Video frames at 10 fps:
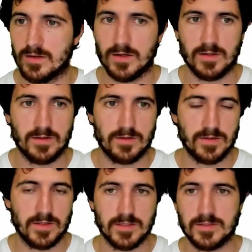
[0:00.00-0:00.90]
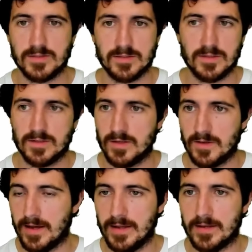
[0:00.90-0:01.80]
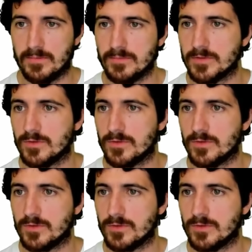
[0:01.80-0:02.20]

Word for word: under this item.